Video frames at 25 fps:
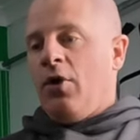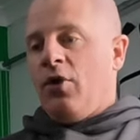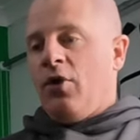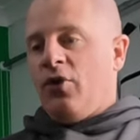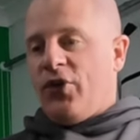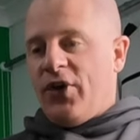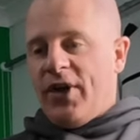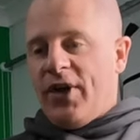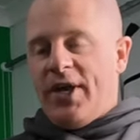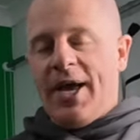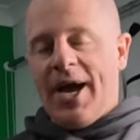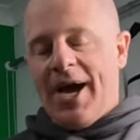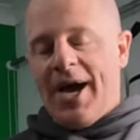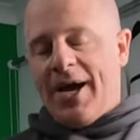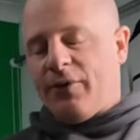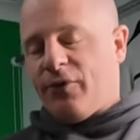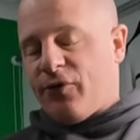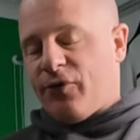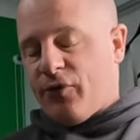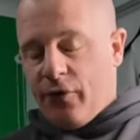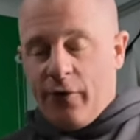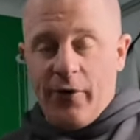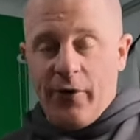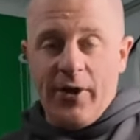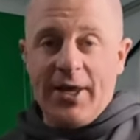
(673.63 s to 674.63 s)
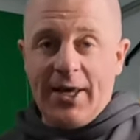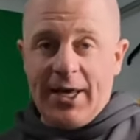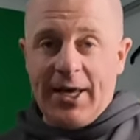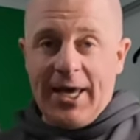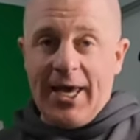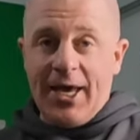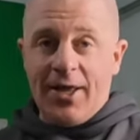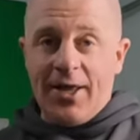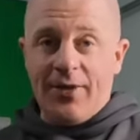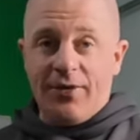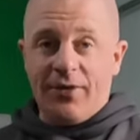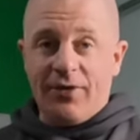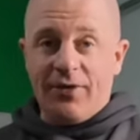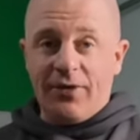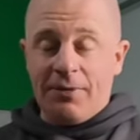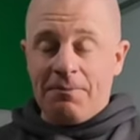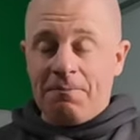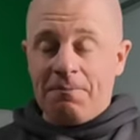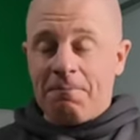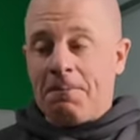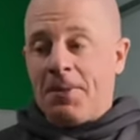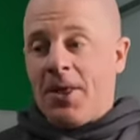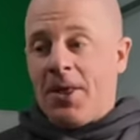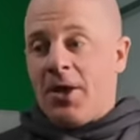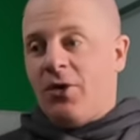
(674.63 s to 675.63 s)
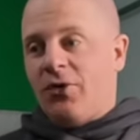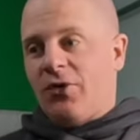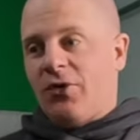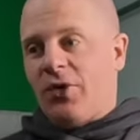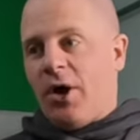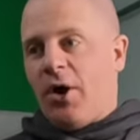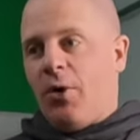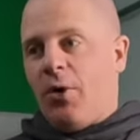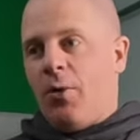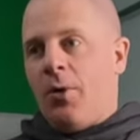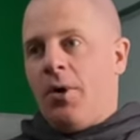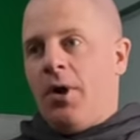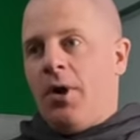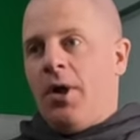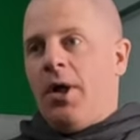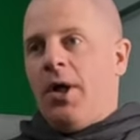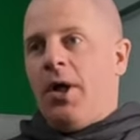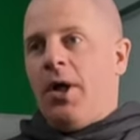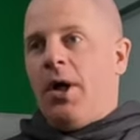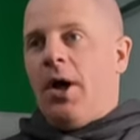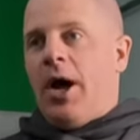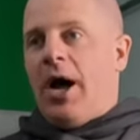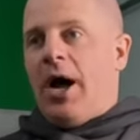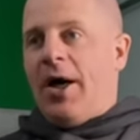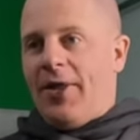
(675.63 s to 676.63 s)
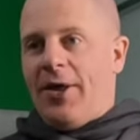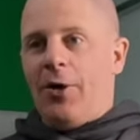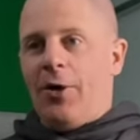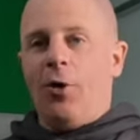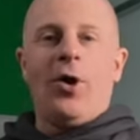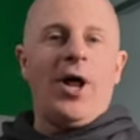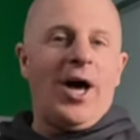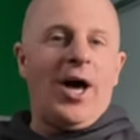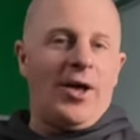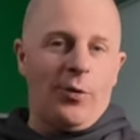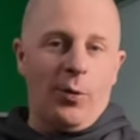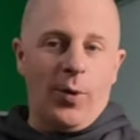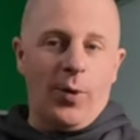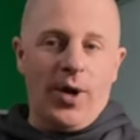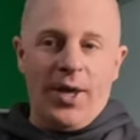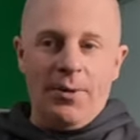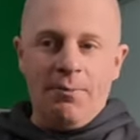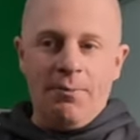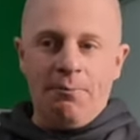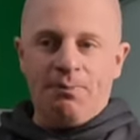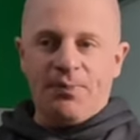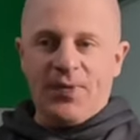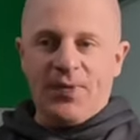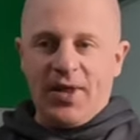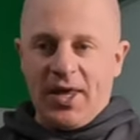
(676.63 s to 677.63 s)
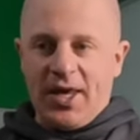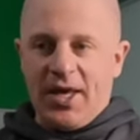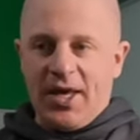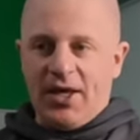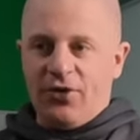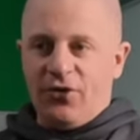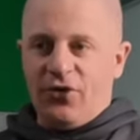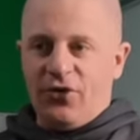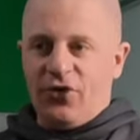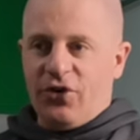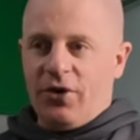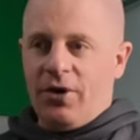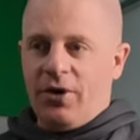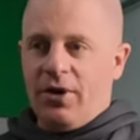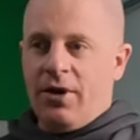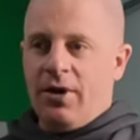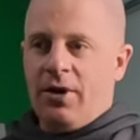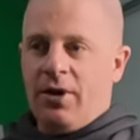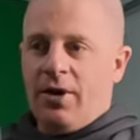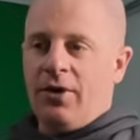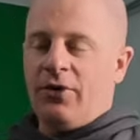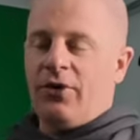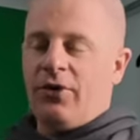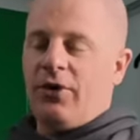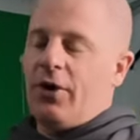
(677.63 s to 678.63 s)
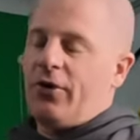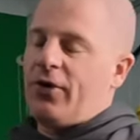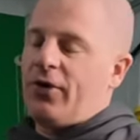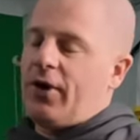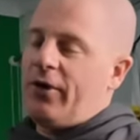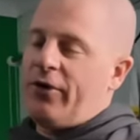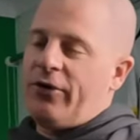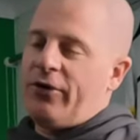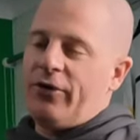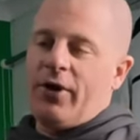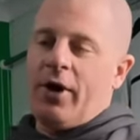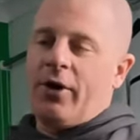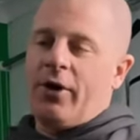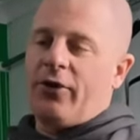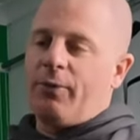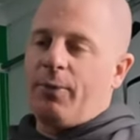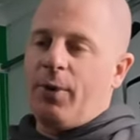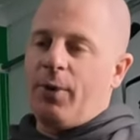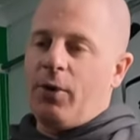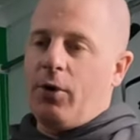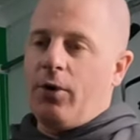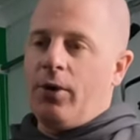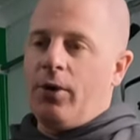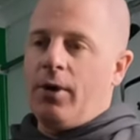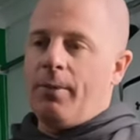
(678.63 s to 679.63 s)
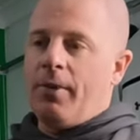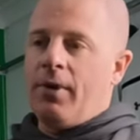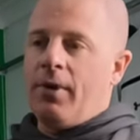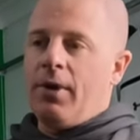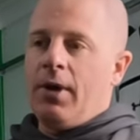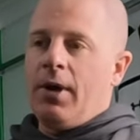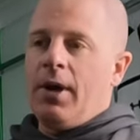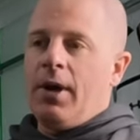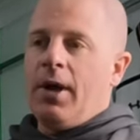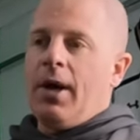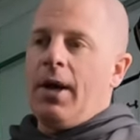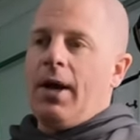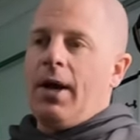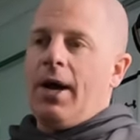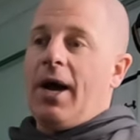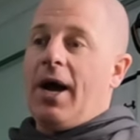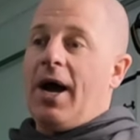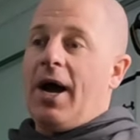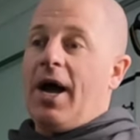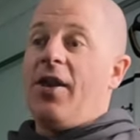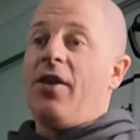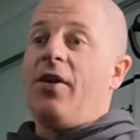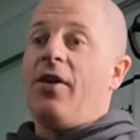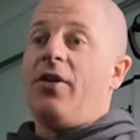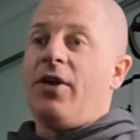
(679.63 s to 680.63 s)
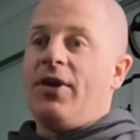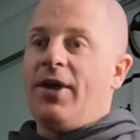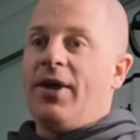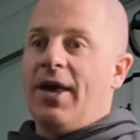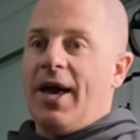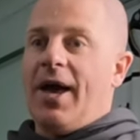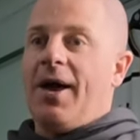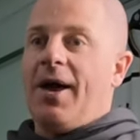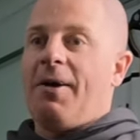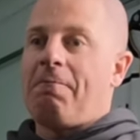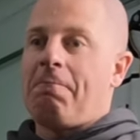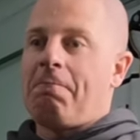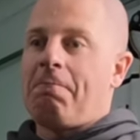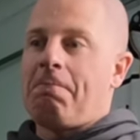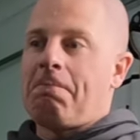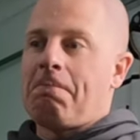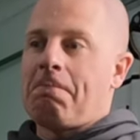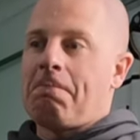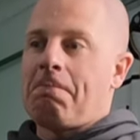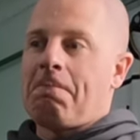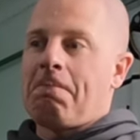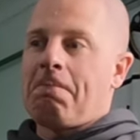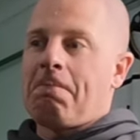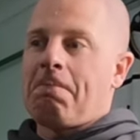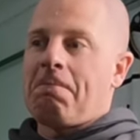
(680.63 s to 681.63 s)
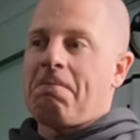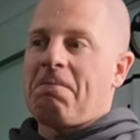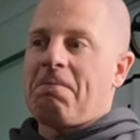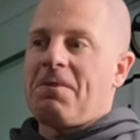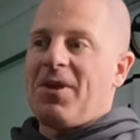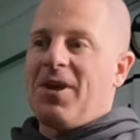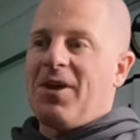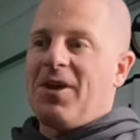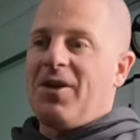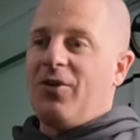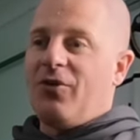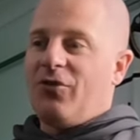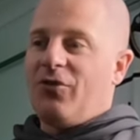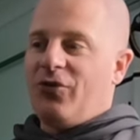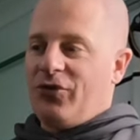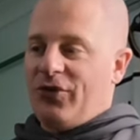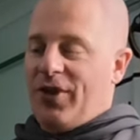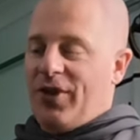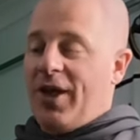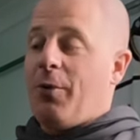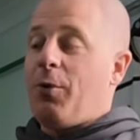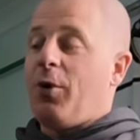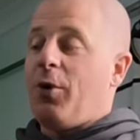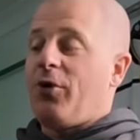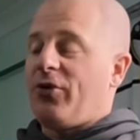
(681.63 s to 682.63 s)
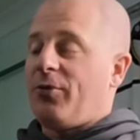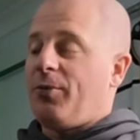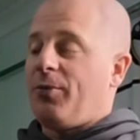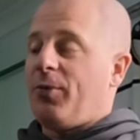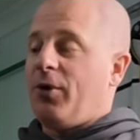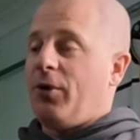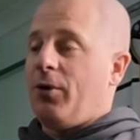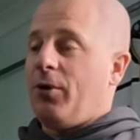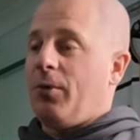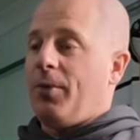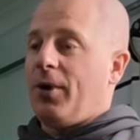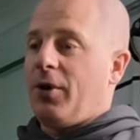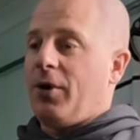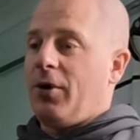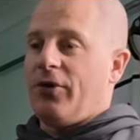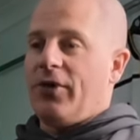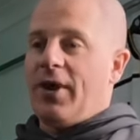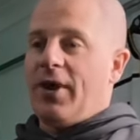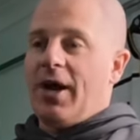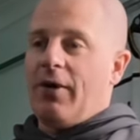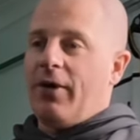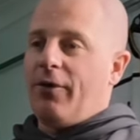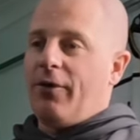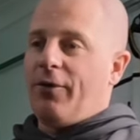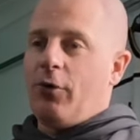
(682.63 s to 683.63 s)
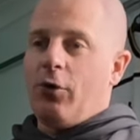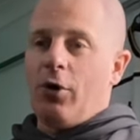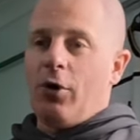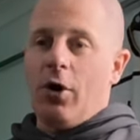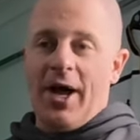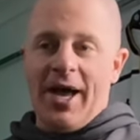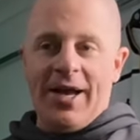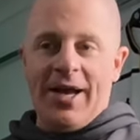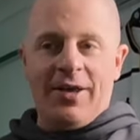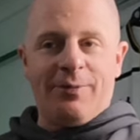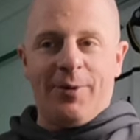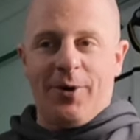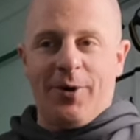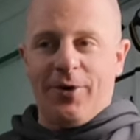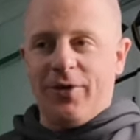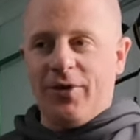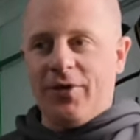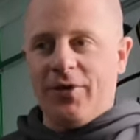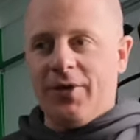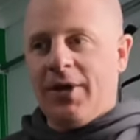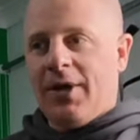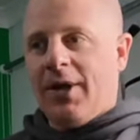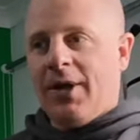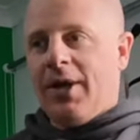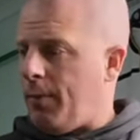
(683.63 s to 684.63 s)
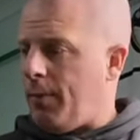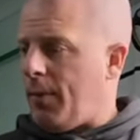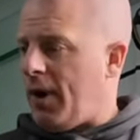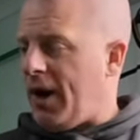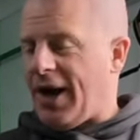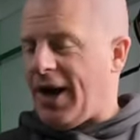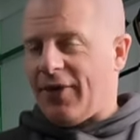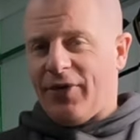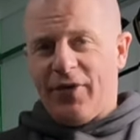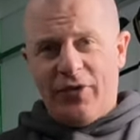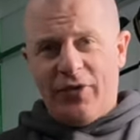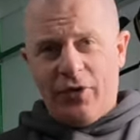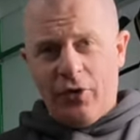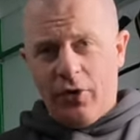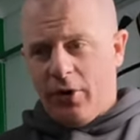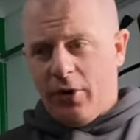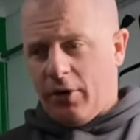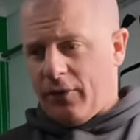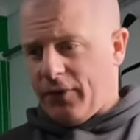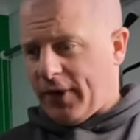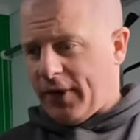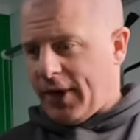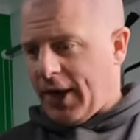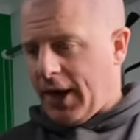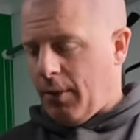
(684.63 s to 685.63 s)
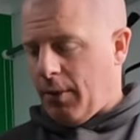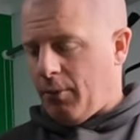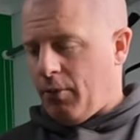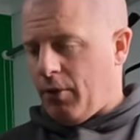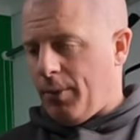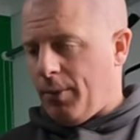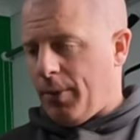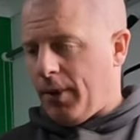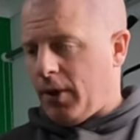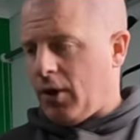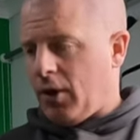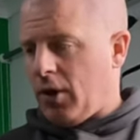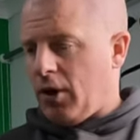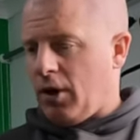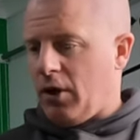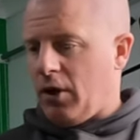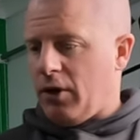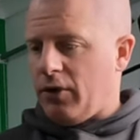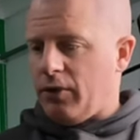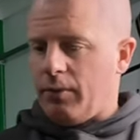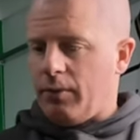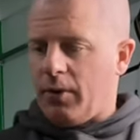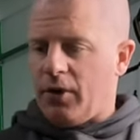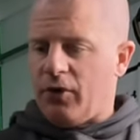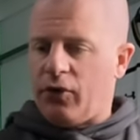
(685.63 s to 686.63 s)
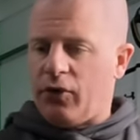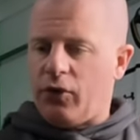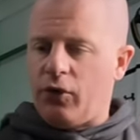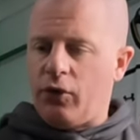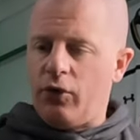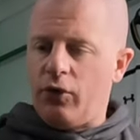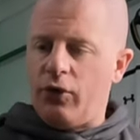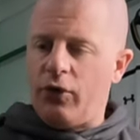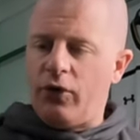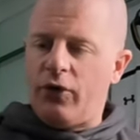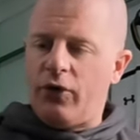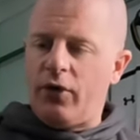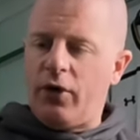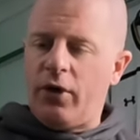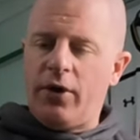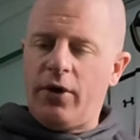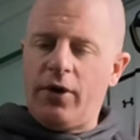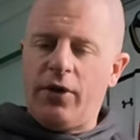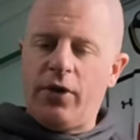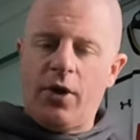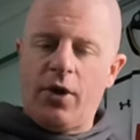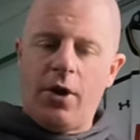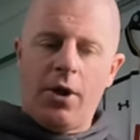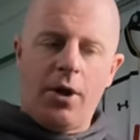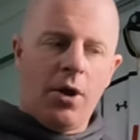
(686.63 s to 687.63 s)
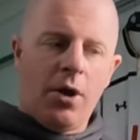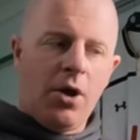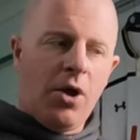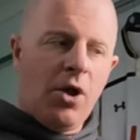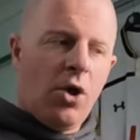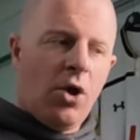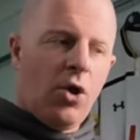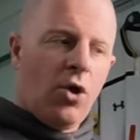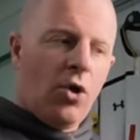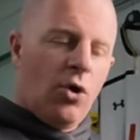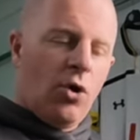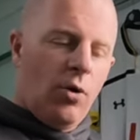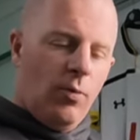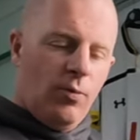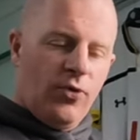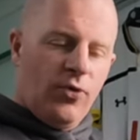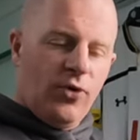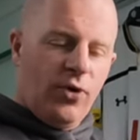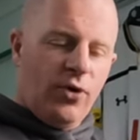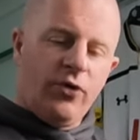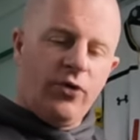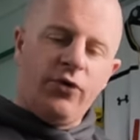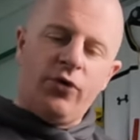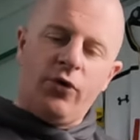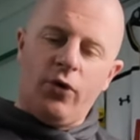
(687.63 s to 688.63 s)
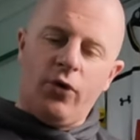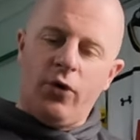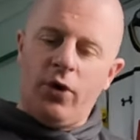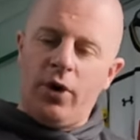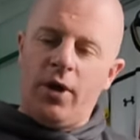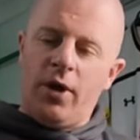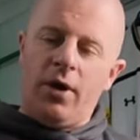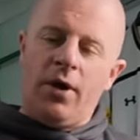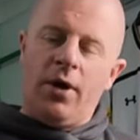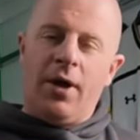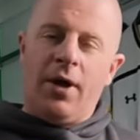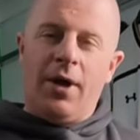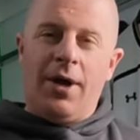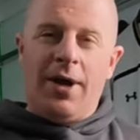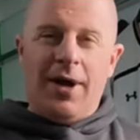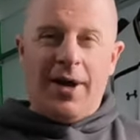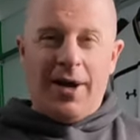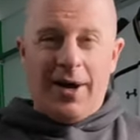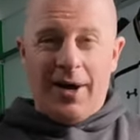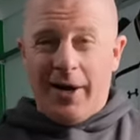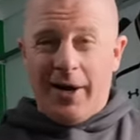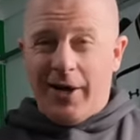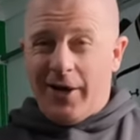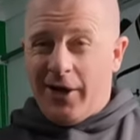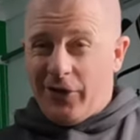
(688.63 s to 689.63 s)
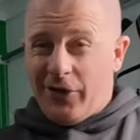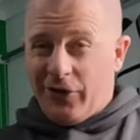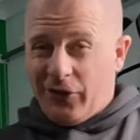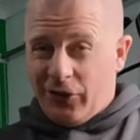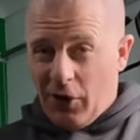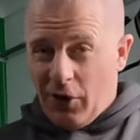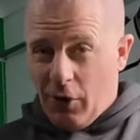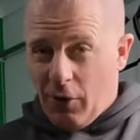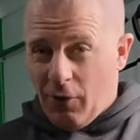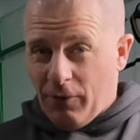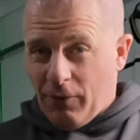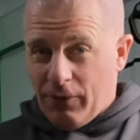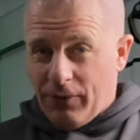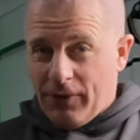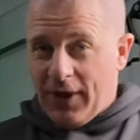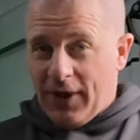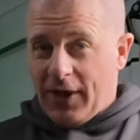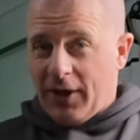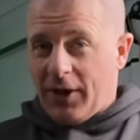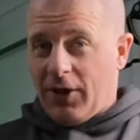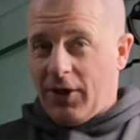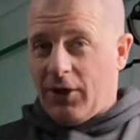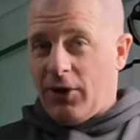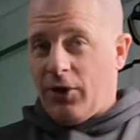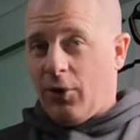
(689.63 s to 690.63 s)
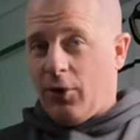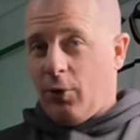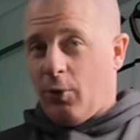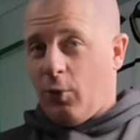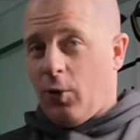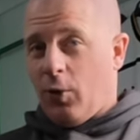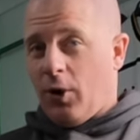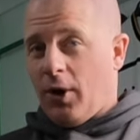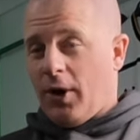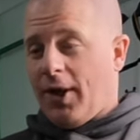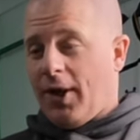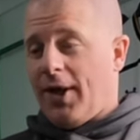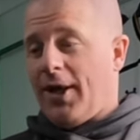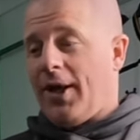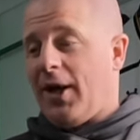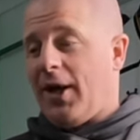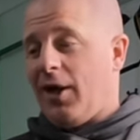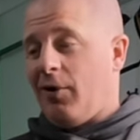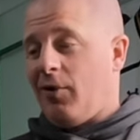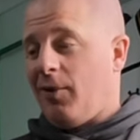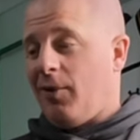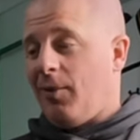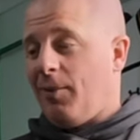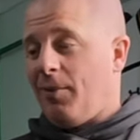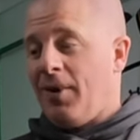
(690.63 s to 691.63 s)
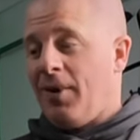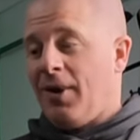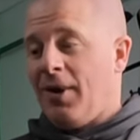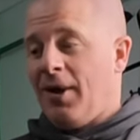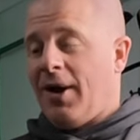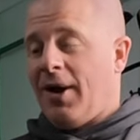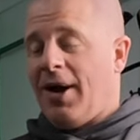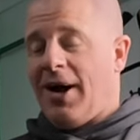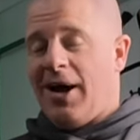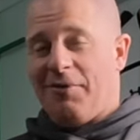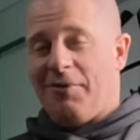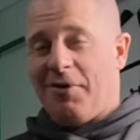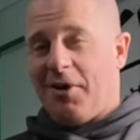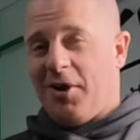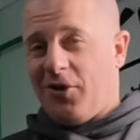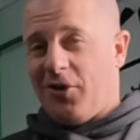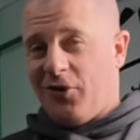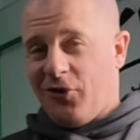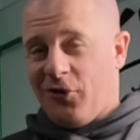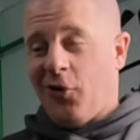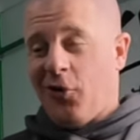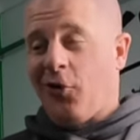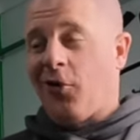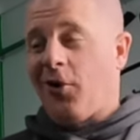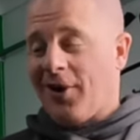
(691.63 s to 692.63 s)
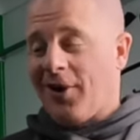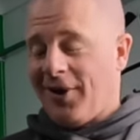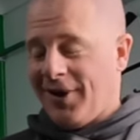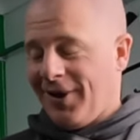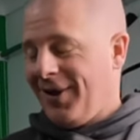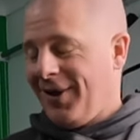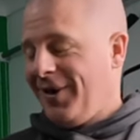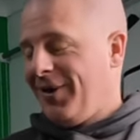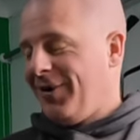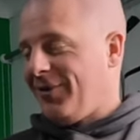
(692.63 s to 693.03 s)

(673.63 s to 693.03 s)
She had 3 kids, so, and they all had a Wii each. She goes, I spoilt them, and yeah, they was spoiled because now they've all got Xboxes. I had to turn off the camera because my son decided to come to the toilet, and I don't think you want to hear him having a dunk.